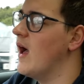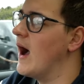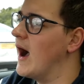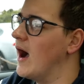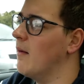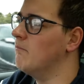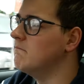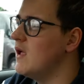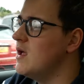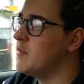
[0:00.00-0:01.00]

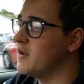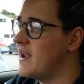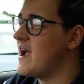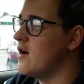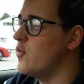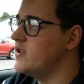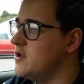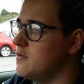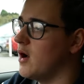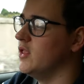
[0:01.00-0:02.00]
But now when
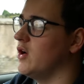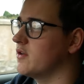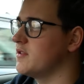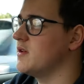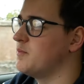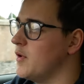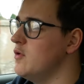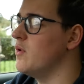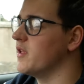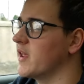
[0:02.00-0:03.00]
you unlock the
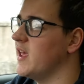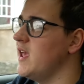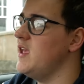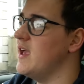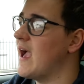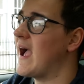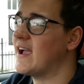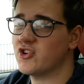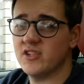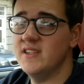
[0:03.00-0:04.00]
boot with your key, it
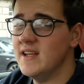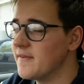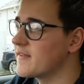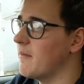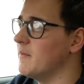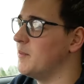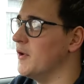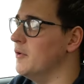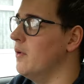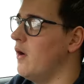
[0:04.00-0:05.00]
actually lifts up the
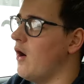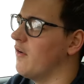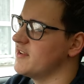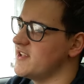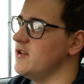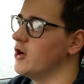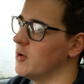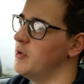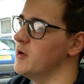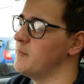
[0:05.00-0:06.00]
boot. Obviously you've
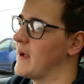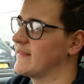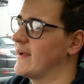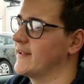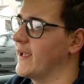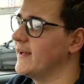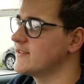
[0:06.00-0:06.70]
got to put it back down again.